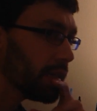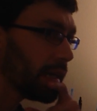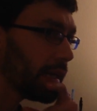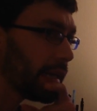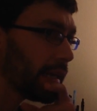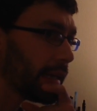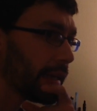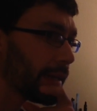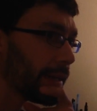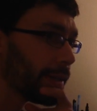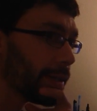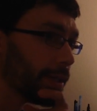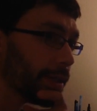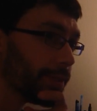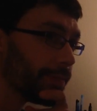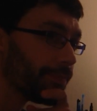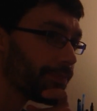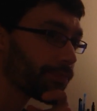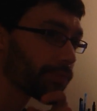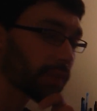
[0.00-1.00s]
And
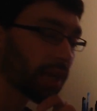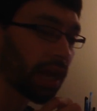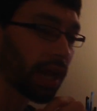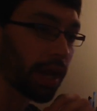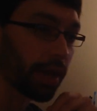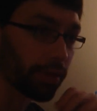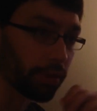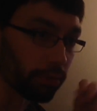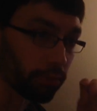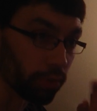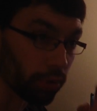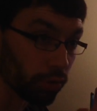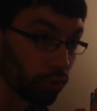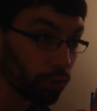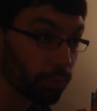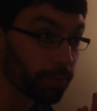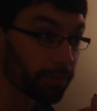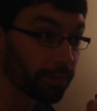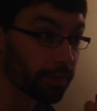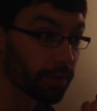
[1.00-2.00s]
how the
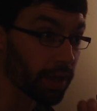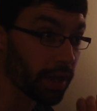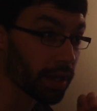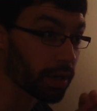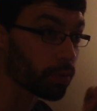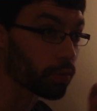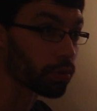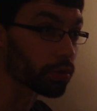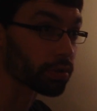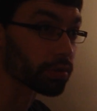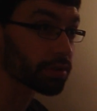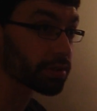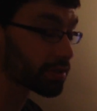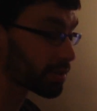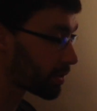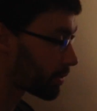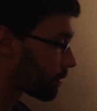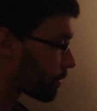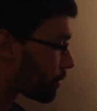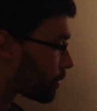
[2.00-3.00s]
loop flag
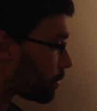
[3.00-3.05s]
works